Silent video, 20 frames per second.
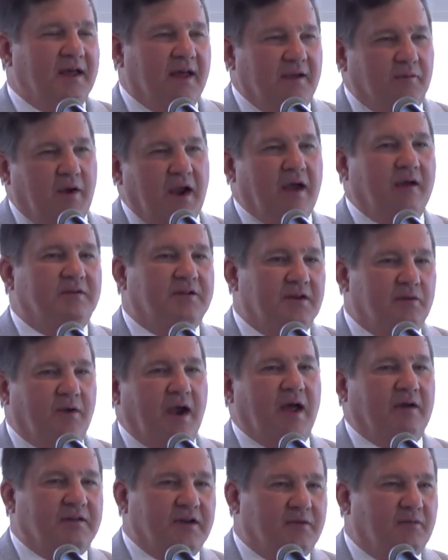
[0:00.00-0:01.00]
And round and
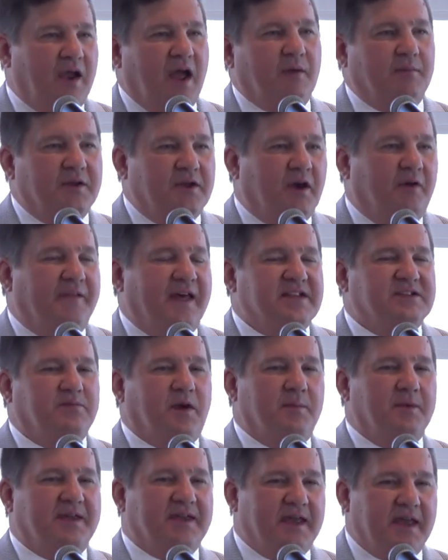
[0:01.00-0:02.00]
round and round we go. That's
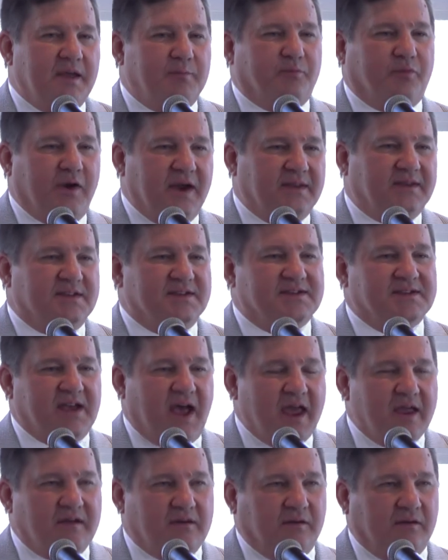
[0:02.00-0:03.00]
why we can't break the
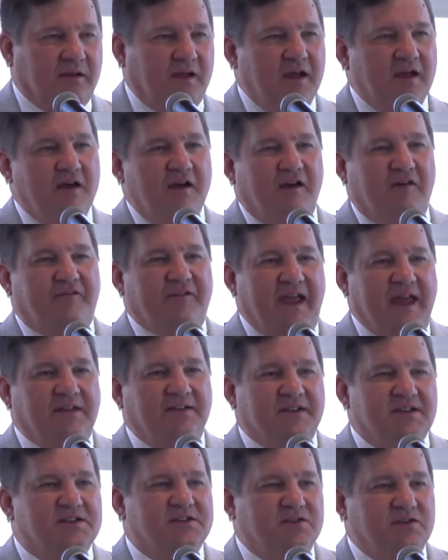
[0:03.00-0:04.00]
cycle of
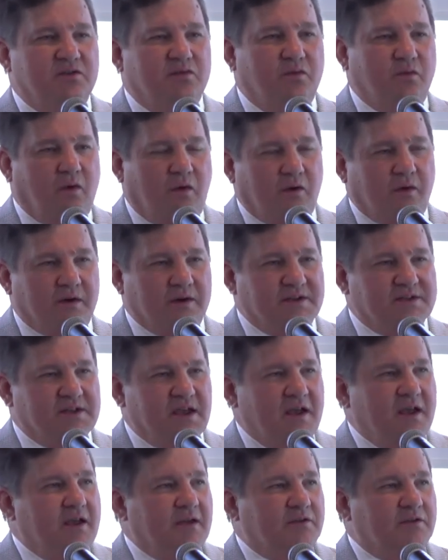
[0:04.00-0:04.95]
endless new wars.